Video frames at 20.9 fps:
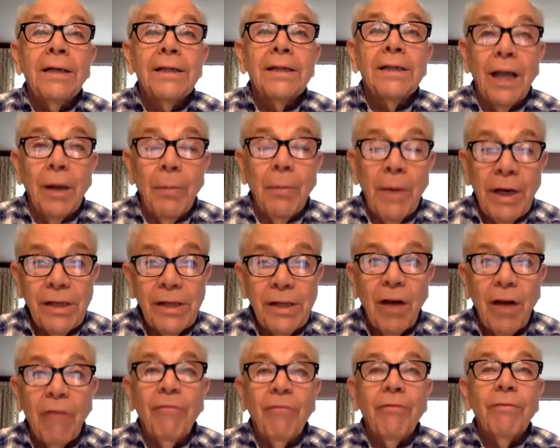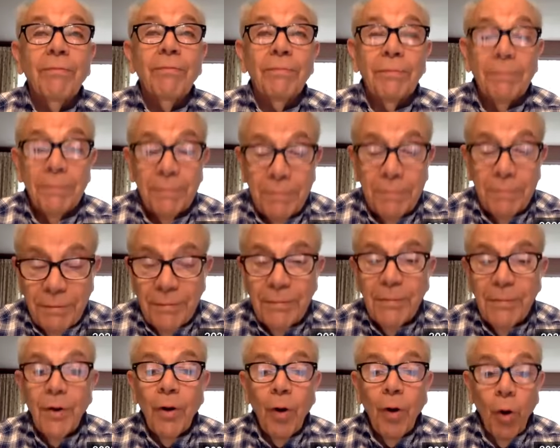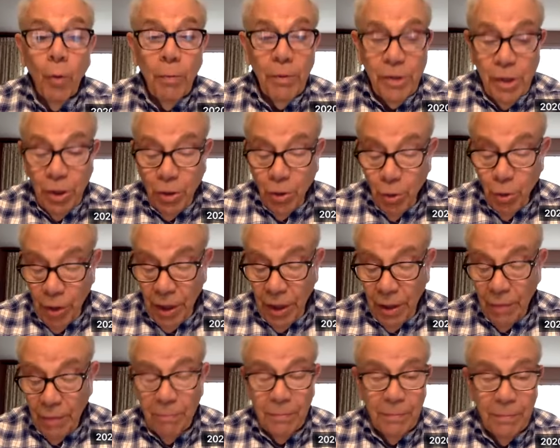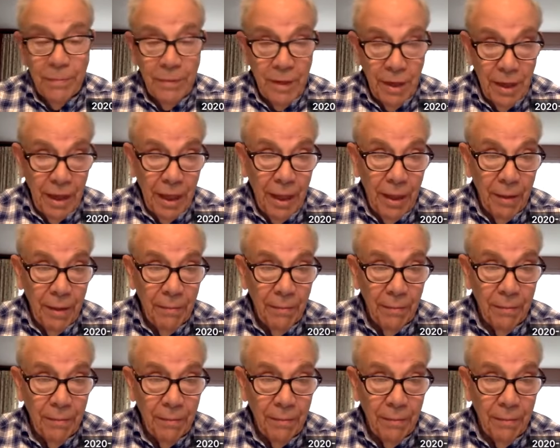say to myself, hope is a duty today.